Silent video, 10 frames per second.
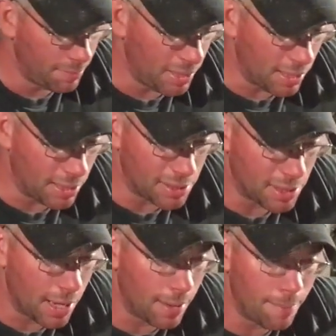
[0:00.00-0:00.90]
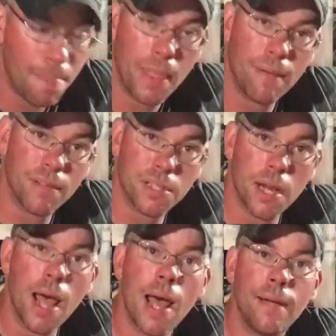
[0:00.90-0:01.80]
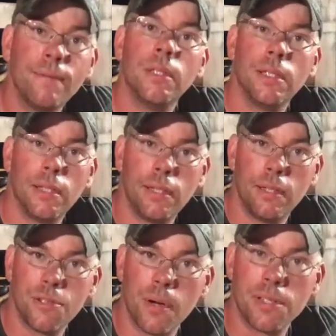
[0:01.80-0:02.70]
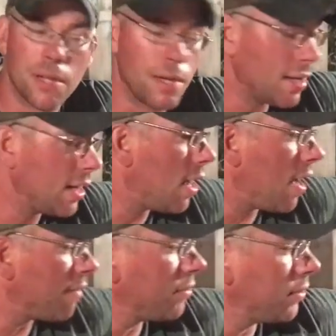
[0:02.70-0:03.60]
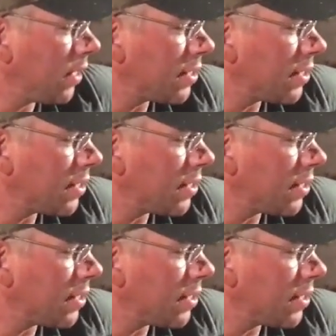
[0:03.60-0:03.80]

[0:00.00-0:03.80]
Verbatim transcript: Because uh, if it's not, your joint's going to get off. And